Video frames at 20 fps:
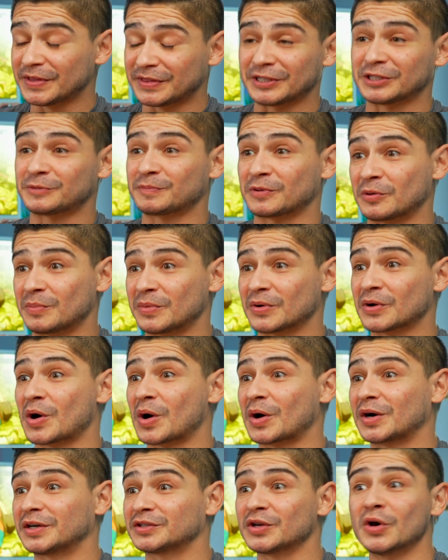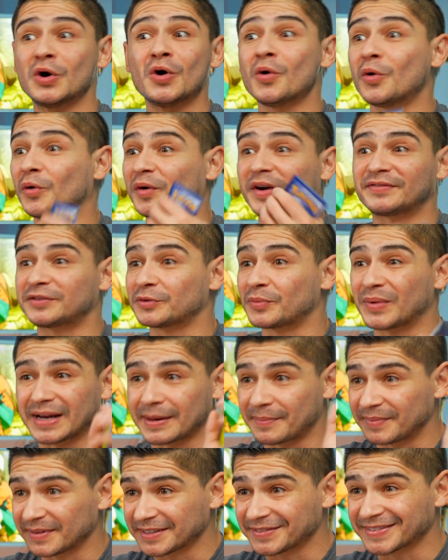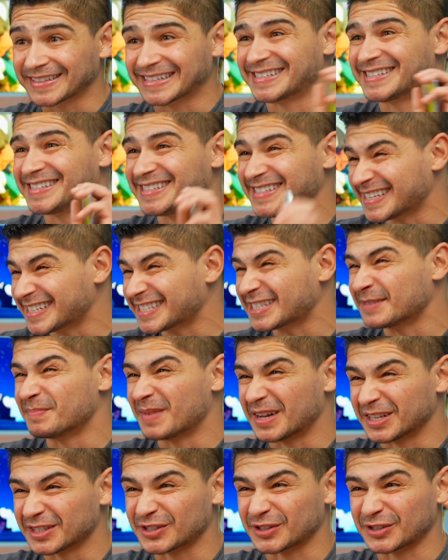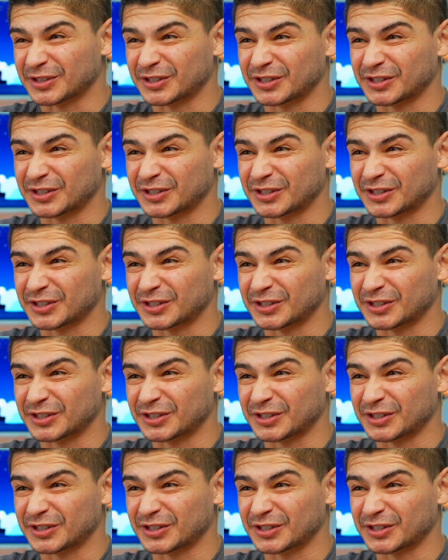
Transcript: these promo cards, or you have to wait, I believe, like 6 months or